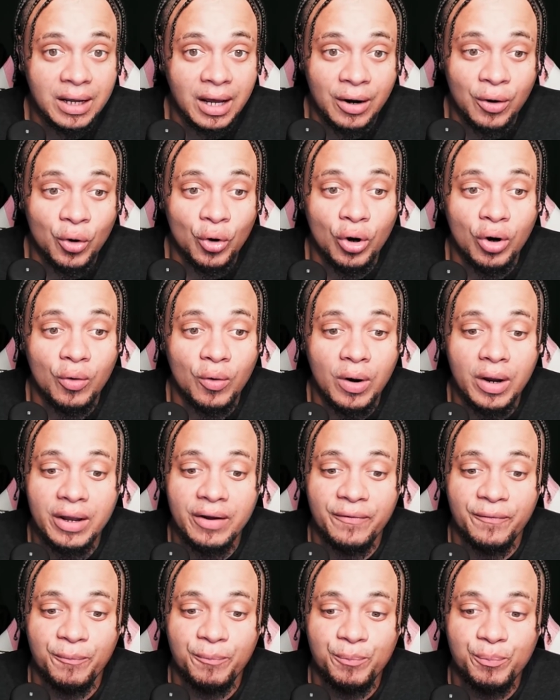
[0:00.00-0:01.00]
I don't know
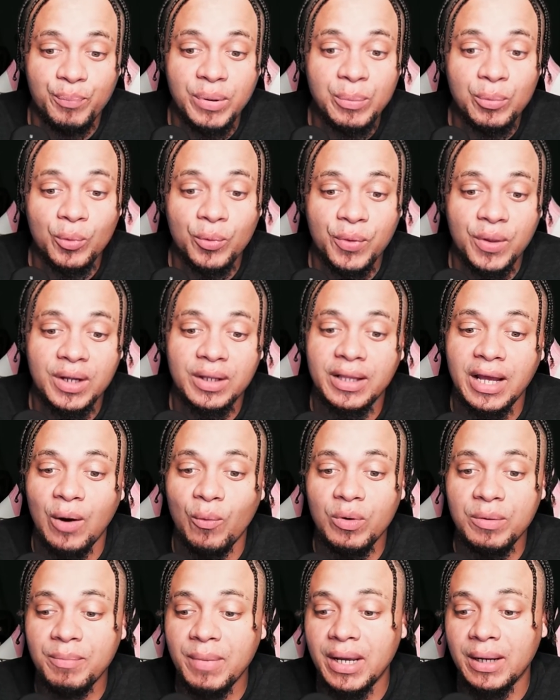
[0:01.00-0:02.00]
if people think that
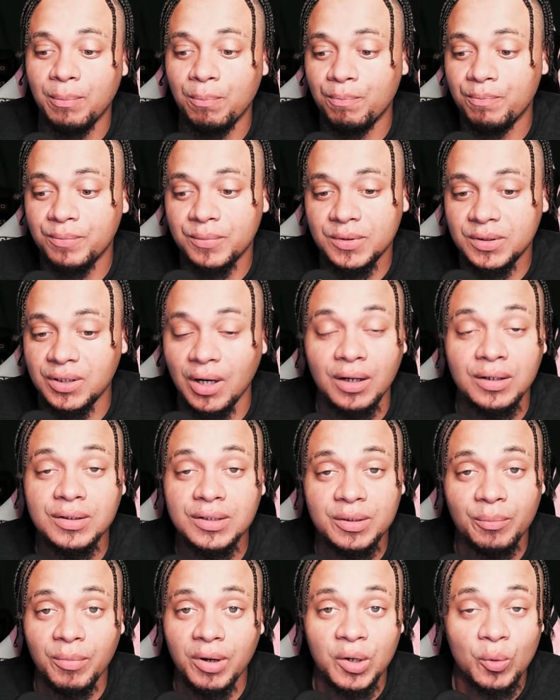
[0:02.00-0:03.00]
we make
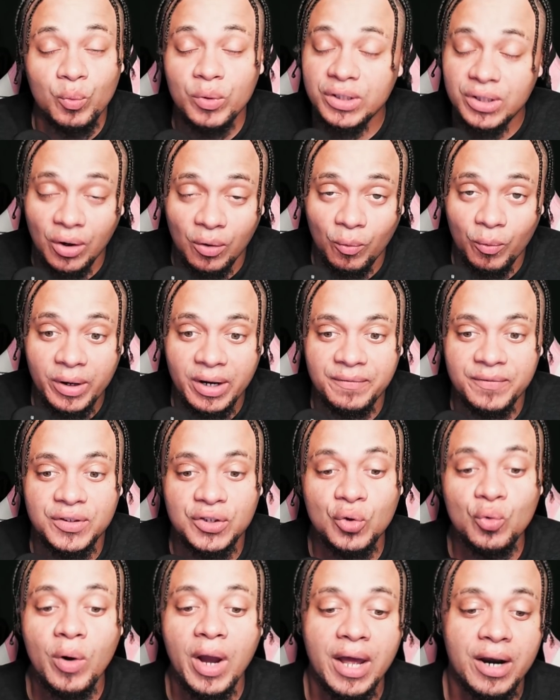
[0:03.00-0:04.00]
tons of money. We don't. We have
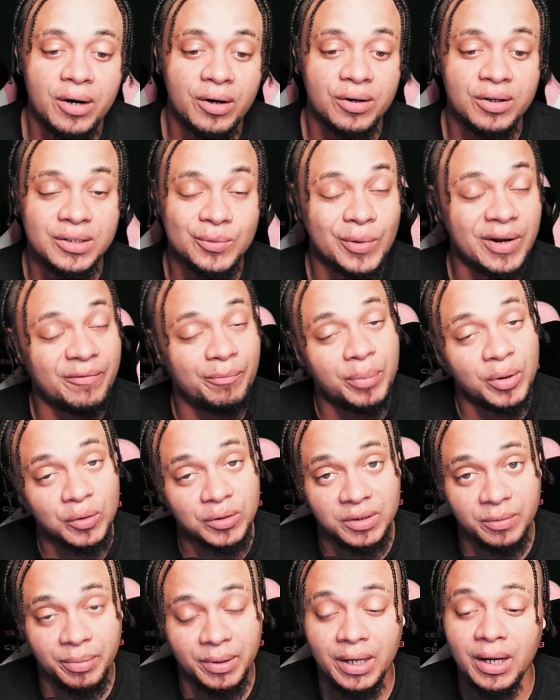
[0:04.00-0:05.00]
two editors and we have bills
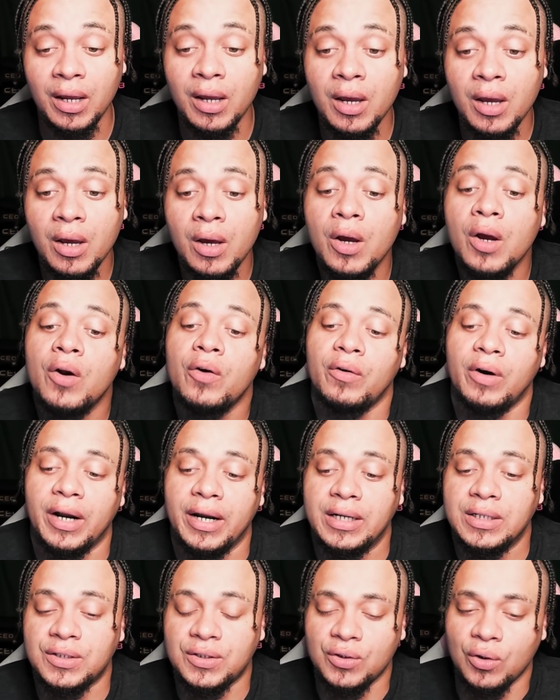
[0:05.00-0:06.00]
to pay,
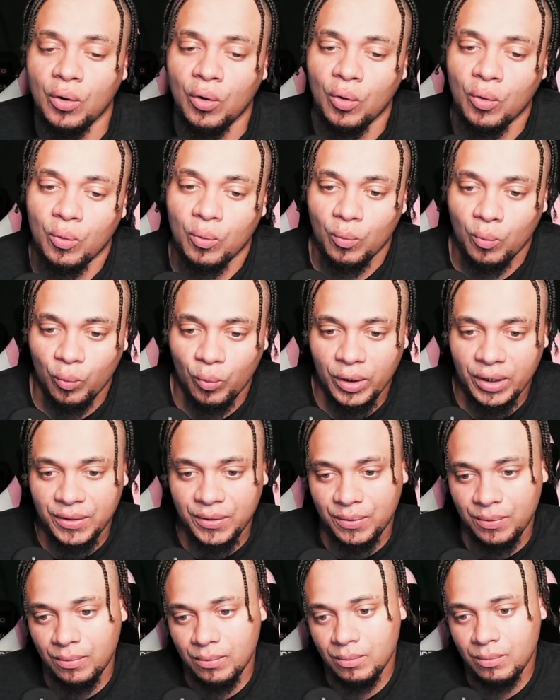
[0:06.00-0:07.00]
right? So with
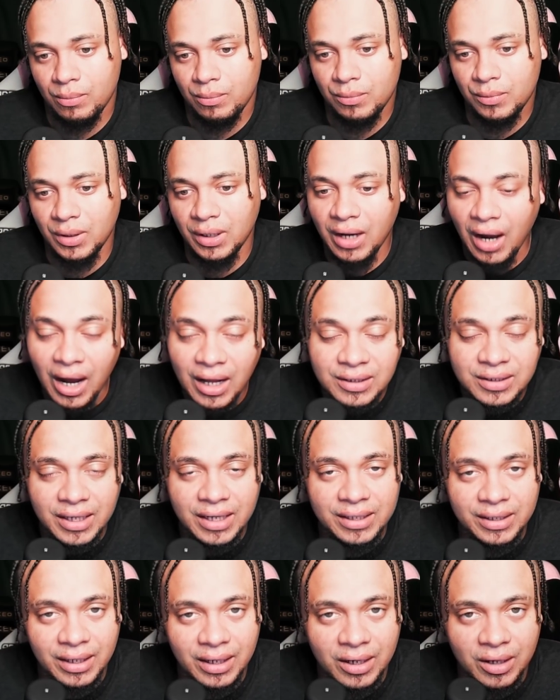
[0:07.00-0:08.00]
the
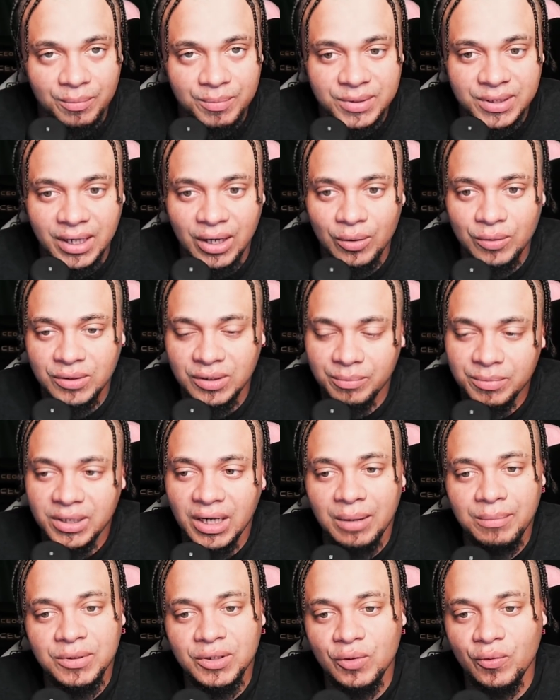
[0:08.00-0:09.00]
content that comes out,
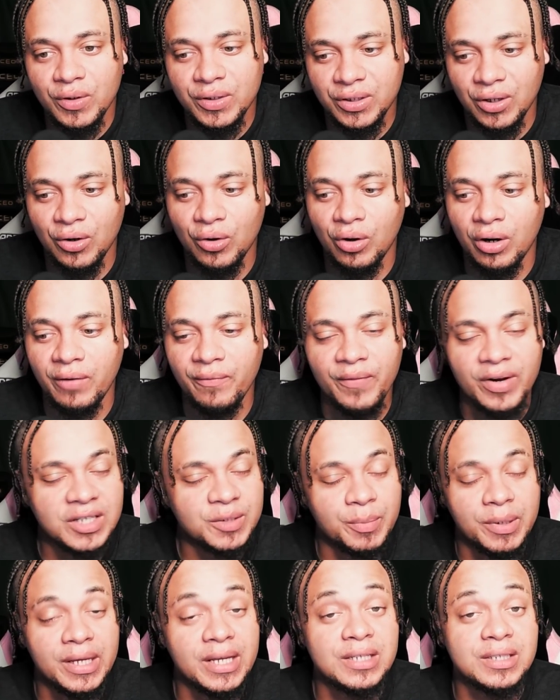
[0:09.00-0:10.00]
sometimes the return on
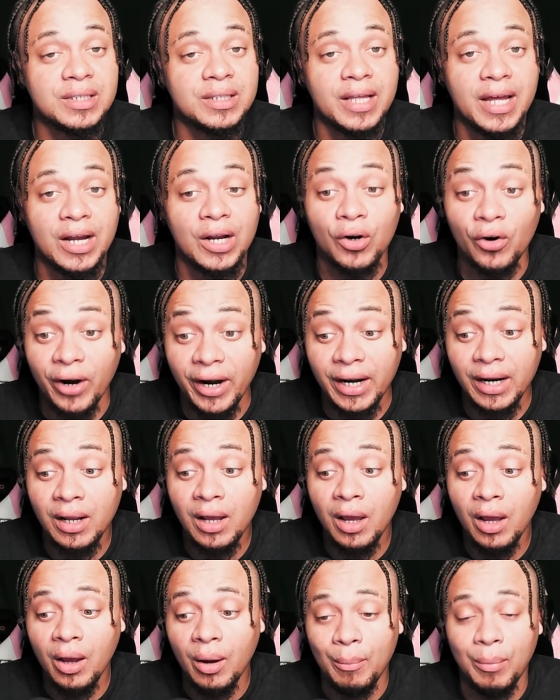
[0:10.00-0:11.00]
investment isn't that great,
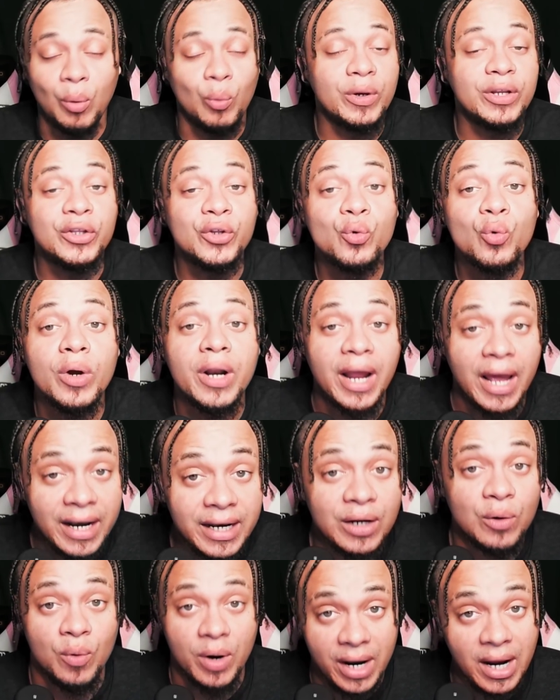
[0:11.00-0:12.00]
but we do it
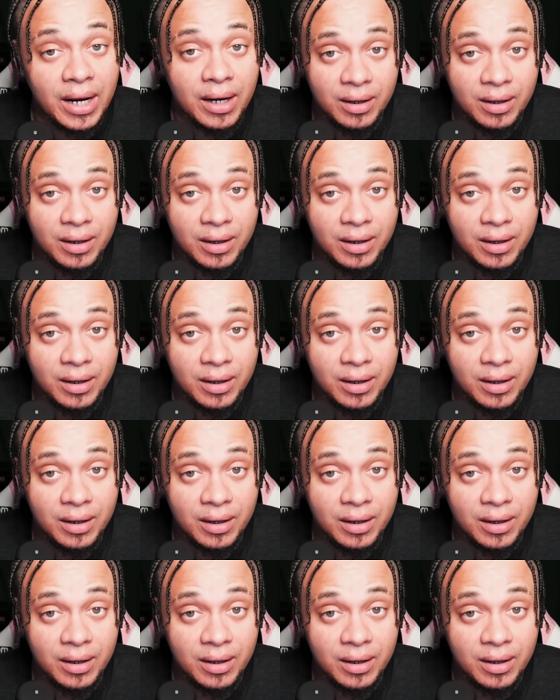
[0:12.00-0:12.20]
anyway.